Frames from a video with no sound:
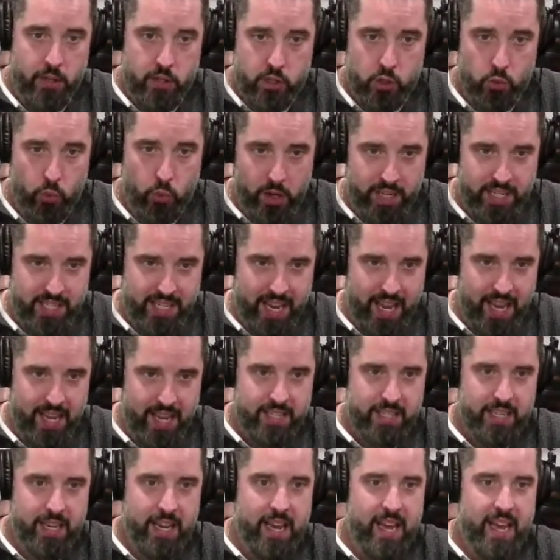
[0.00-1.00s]
And this is what he
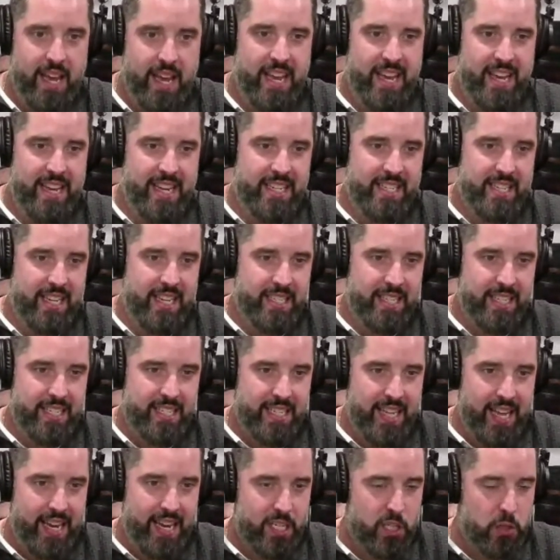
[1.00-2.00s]
says. He
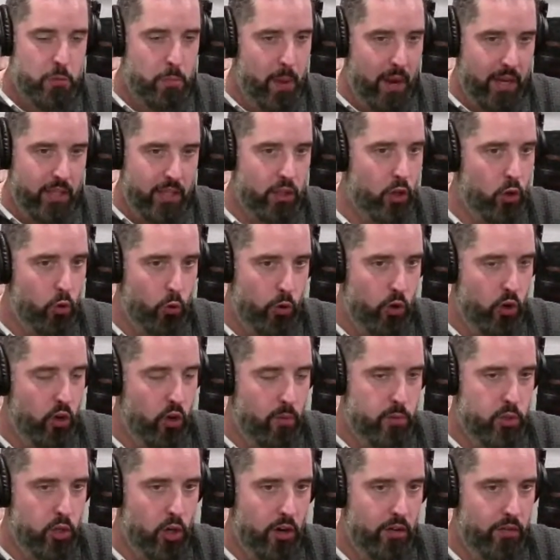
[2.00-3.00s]
says it's not a
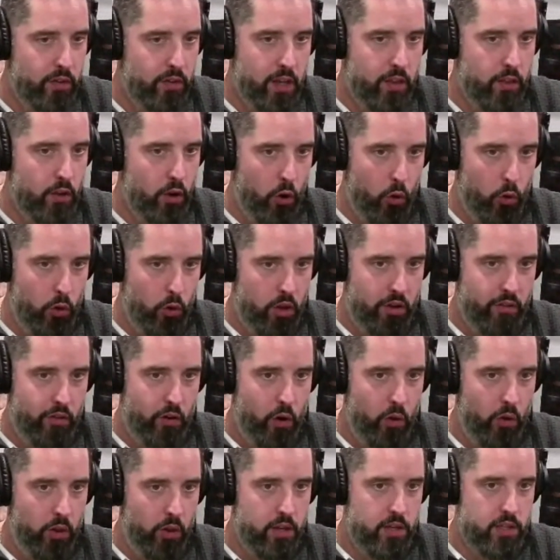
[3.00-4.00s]
spectacle you're observing in the
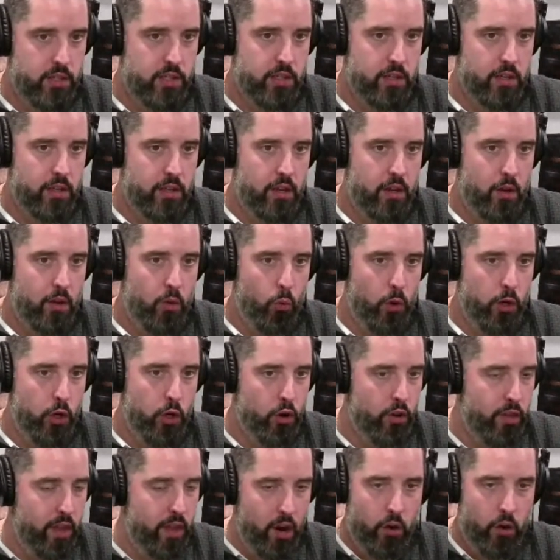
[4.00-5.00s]
Holy of Holies
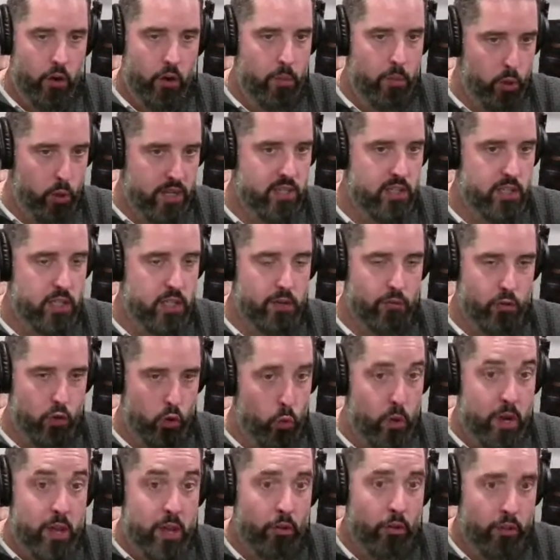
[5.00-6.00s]
when you're there in the presence
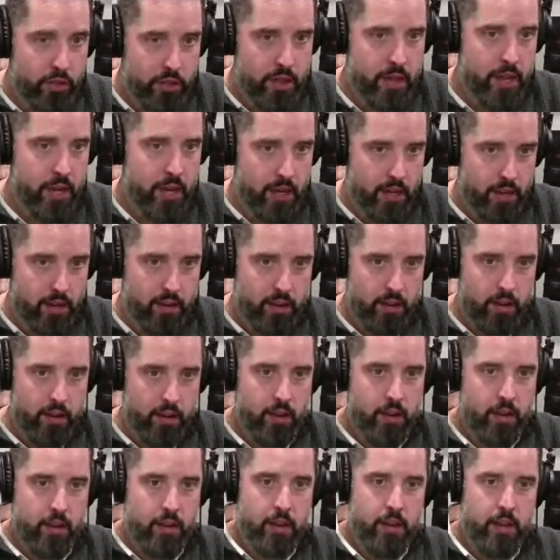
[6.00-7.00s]
of the real thing.
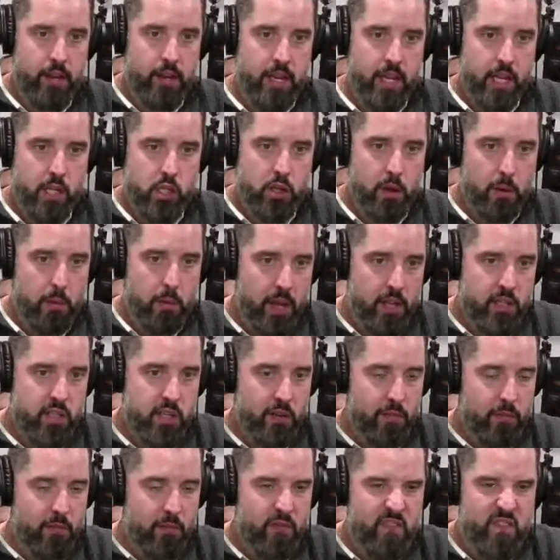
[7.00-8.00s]
It's
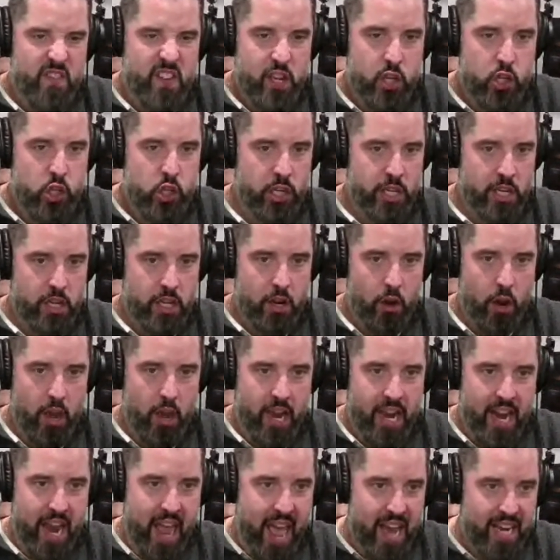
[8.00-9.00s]
a
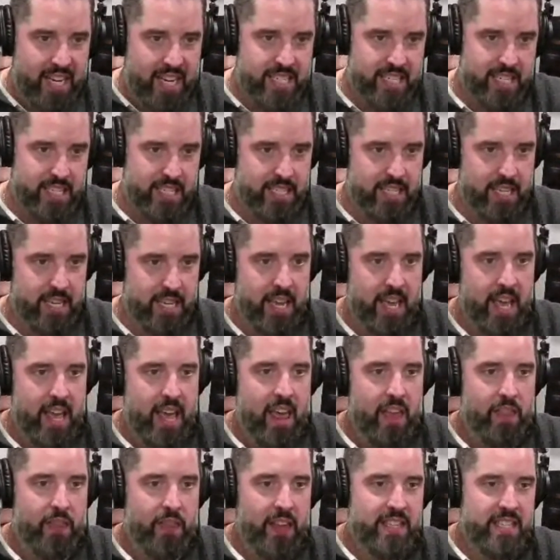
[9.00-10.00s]
vision and an
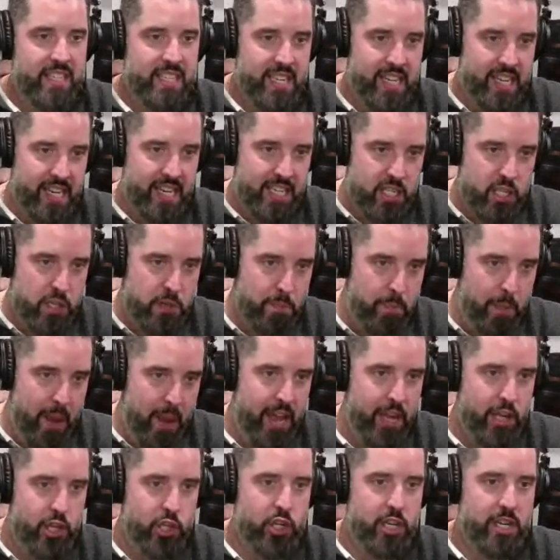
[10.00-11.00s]
ecstasy that's an
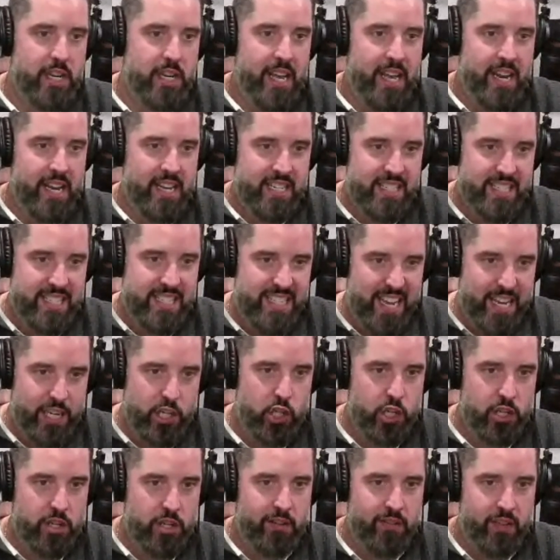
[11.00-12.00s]
expansion and
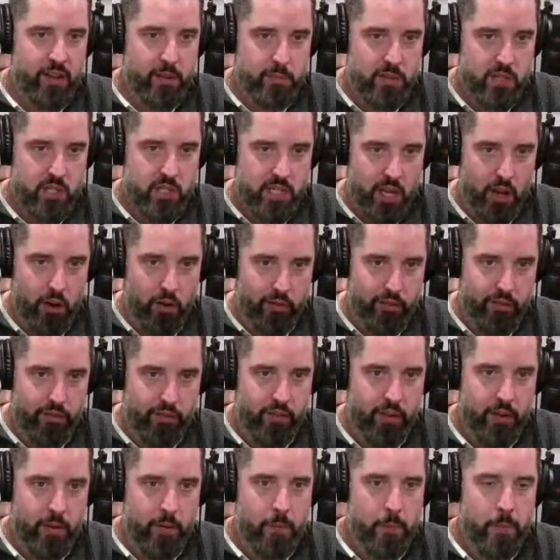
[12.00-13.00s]
accession of
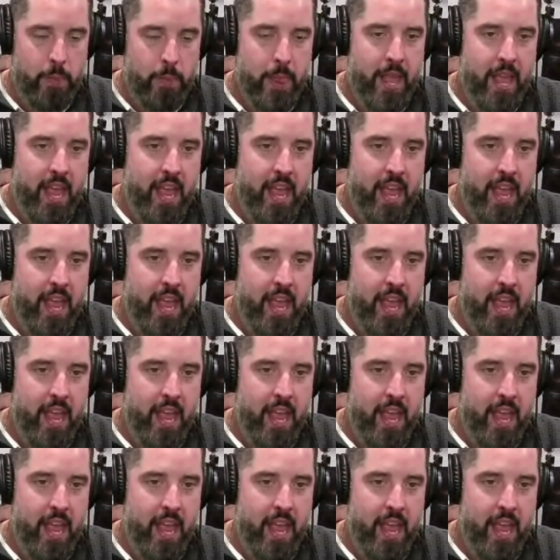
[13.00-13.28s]
himself